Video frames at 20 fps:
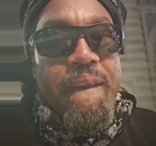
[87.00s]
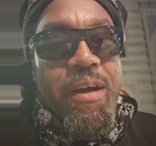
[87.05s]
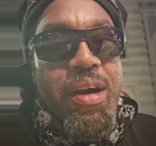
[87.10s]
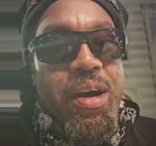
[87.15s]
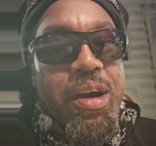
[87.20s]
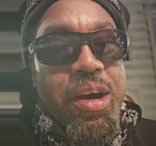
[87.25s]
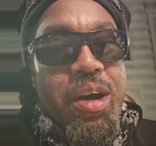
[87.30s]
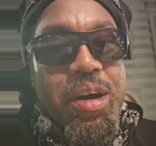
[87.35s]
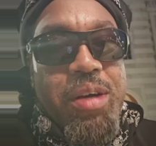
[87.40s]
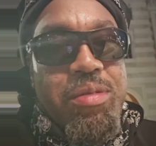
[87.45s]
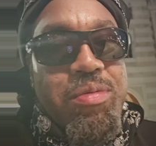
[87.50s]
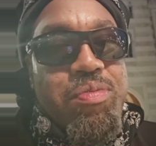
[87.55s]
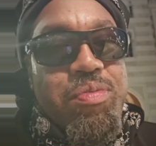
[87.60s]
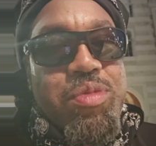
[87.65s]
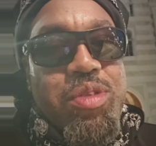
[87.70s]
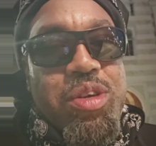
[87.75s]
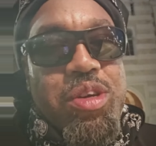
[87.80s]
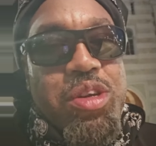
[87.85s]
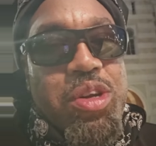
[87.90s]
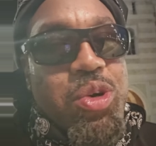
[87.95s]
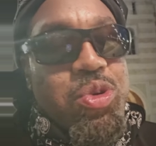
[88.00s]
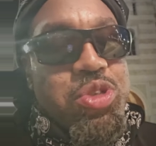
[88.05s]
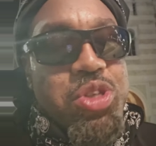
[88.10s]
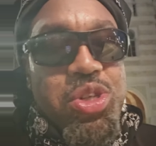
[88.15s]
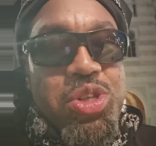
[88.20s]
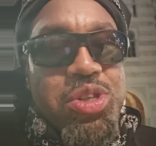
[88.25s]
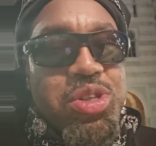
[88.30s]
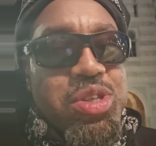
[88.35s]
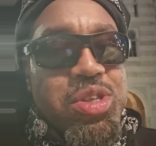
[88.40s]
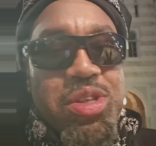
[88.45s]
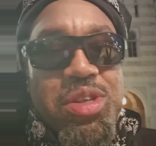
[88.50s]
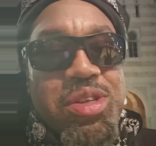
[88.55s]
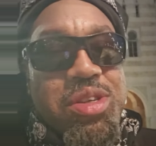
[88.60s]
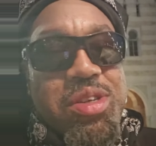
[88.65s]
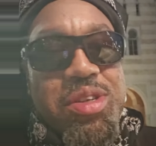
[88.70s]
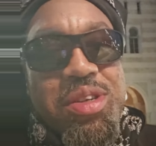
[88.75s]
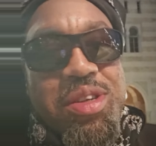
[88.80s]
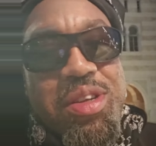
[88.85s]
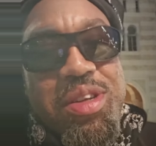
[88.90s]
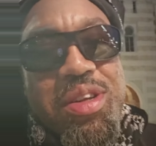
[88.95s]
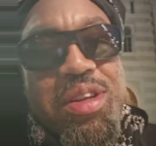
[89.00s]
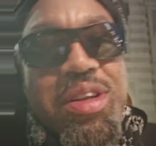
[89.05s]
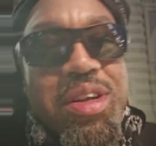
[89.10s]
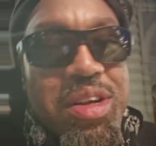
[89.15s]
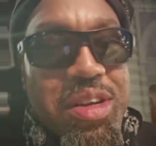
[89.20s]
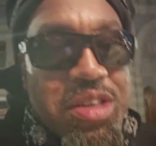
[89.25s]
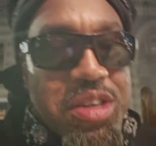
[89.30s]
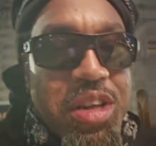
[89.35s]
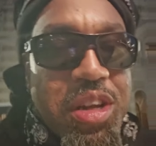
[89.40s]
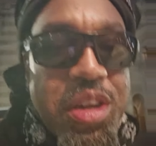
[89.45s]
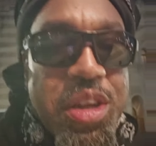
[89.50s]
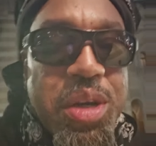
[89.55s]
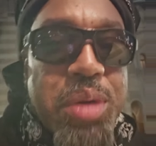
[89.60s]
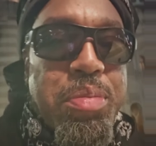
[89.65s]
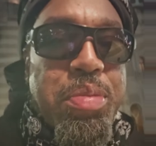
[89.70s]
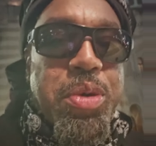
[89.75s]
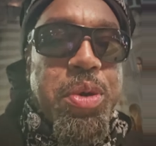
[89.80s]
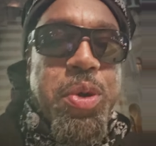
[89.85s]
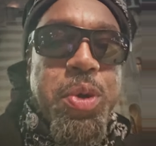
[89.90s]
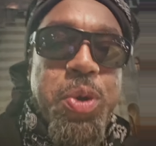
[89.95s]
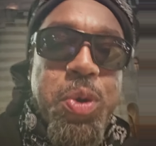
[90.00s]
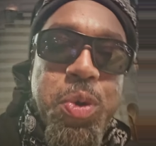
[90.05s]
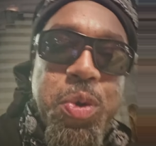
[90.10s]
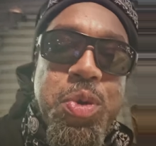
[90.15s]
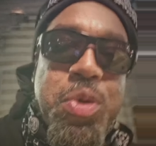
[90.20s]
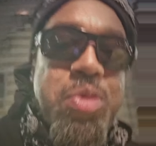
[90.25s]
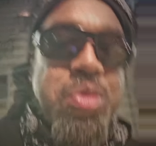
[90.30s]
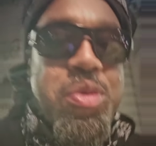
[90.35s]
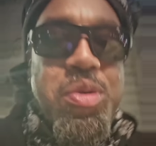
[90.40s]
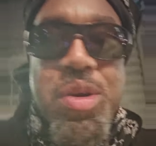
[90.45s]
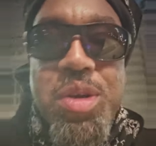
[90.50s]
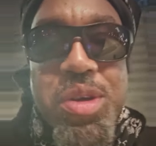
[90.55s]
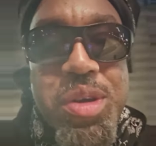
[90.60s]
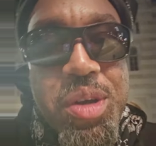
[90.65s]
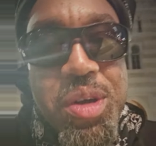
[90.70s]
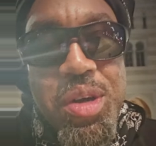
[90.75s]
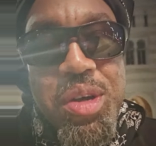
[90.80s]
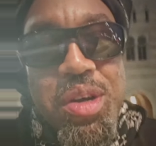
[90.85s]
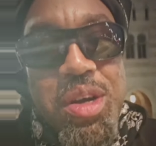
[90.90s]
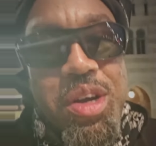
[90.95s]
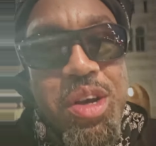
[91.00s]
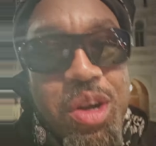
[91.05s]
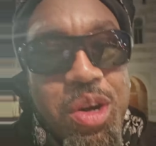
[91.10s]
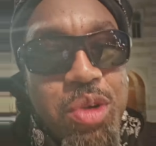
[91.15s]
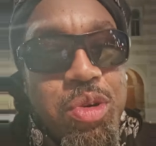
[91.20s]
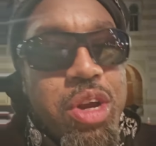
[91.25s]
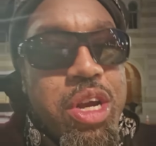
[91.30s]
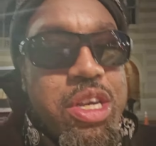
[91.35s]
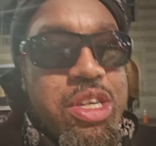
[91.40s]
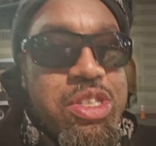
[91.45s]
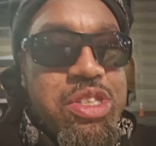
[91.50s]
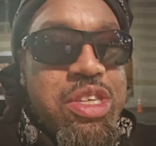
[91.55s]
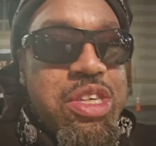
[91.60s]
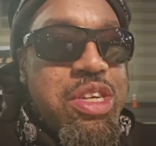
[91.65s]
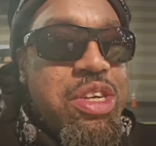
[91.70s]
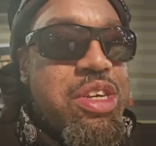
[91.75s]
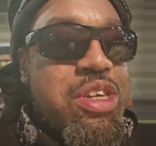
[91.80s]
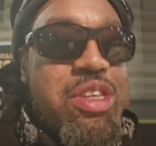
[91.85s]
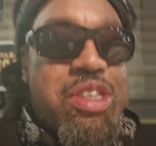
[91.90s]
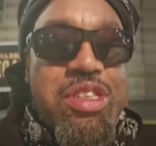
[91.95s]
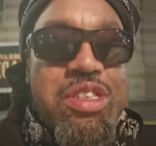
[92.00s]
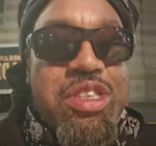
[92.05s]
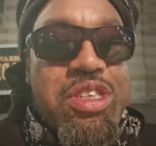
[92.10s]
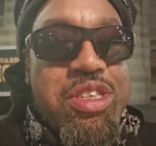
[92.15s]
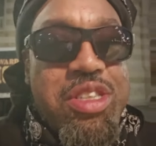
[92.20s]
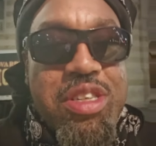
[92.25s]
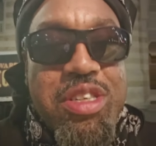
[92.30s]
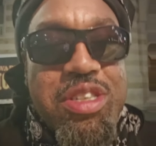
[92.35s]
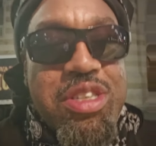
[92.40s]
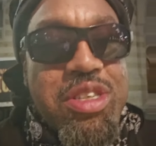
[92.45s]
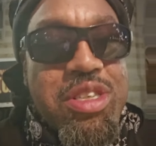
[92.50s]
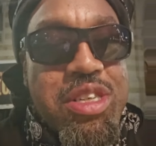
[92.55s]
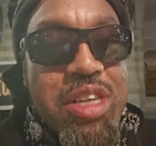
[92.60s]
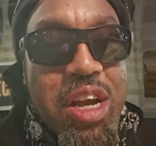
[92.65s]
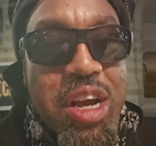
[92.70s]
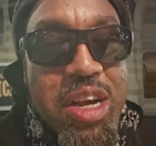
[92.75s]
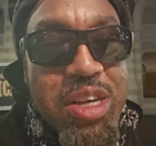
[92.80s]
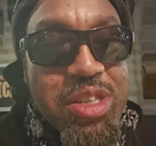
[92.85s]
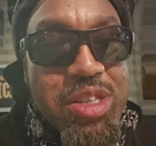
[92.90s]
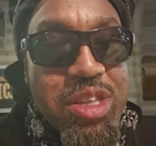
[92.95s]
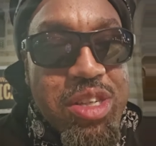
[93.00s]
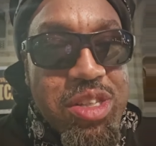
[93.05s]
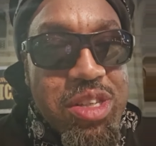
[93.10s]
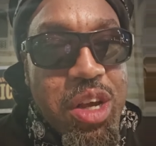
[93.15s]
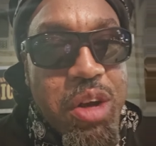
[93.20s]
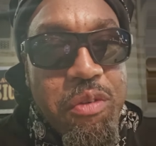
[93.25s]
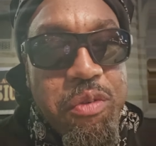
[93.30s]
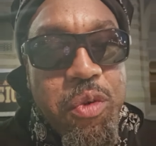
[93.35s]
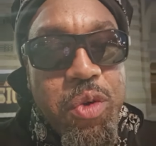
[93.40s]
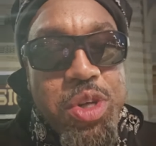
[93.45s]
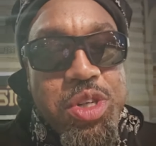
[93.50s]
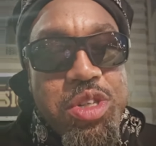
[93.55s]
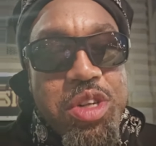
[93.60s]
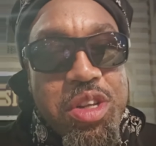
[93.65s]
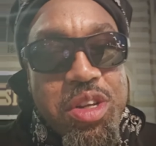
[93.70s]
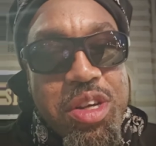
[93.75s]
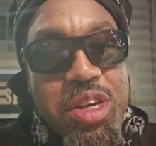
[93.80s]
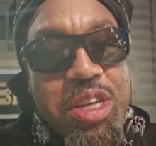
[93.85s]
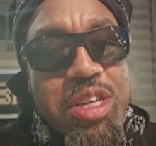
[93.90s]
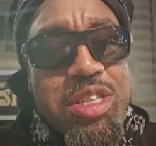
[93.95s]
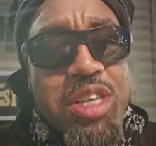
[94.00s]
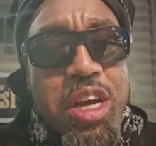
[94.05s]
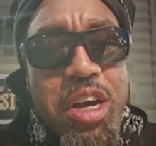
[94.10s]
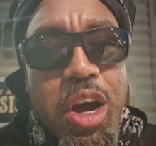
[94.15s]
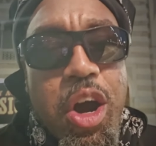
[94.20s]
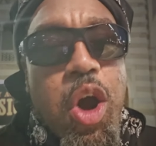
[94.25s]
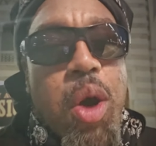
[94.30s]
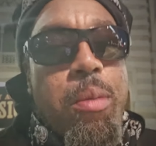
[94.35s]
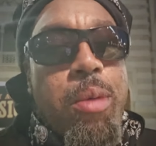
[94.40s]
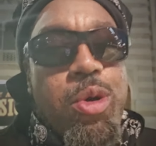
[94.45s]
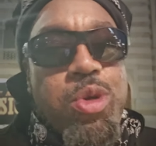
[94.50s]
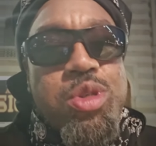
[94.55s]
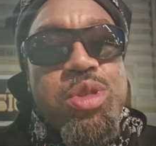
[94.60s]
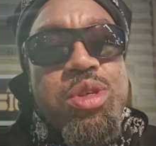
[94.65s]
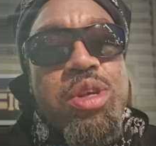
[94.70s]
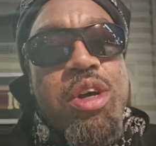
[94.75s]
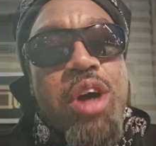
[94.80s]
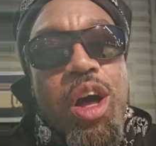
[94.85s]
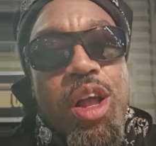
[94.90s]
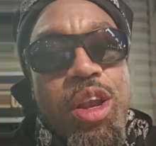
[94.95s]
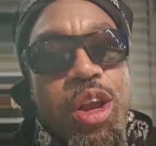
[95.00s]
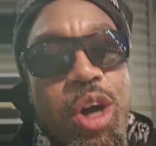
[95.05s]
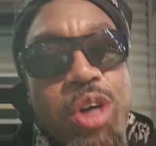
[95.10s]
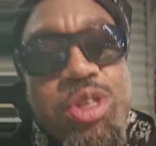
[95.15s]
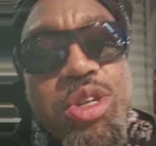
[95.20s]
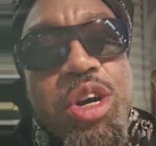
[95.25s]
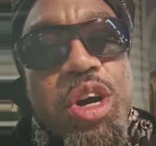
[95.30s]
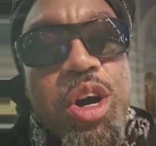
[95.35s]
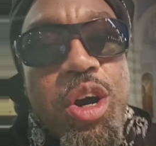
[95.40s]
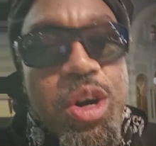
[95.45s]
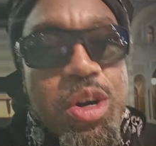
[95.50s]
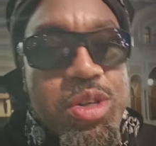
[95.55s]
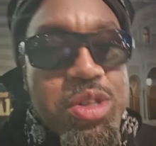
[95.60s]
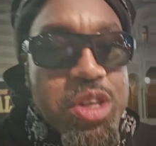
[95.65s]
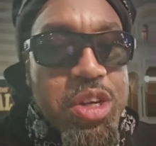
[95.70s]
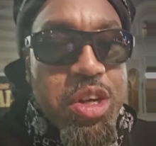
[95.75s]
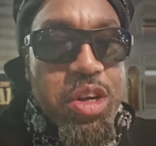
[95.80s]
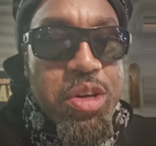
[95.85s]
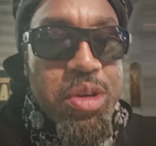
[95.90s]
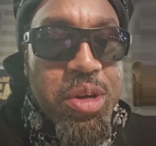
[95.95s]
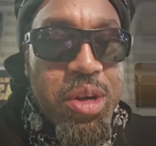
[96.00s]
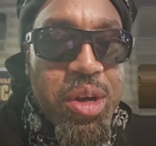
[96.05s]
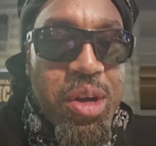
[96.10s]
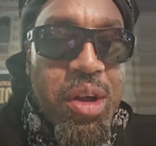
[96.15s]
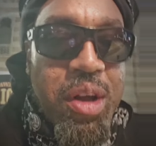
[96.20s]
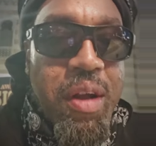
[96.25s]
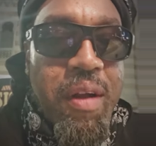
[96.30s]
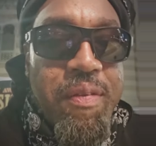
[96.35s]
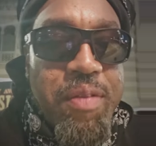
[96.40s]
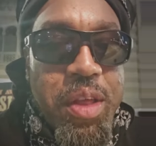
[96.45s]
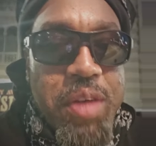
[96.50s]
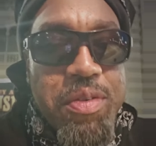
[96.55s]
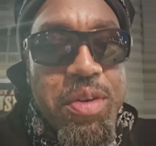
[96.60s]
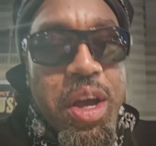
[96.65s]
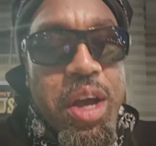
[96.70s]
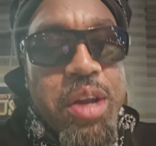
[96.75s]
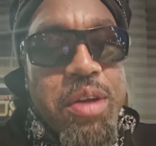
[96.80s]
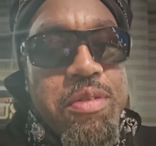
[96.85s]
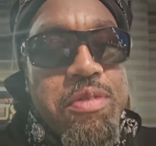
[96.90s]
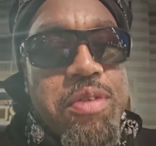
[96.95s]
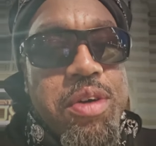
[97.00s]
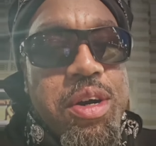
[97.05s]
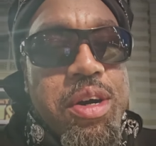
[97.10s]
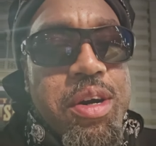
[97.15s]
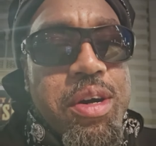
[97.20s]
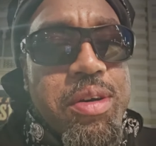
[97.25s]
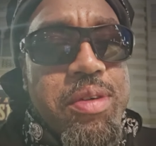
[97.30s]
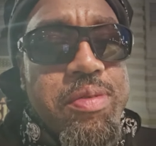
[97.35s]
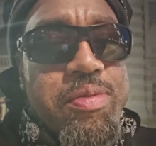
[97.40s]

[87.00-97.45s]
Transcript: uh, you know, just the liberal, crazy, just just nonsense, unfortunately. And it's almost a lost cause here. They've kind of, uh,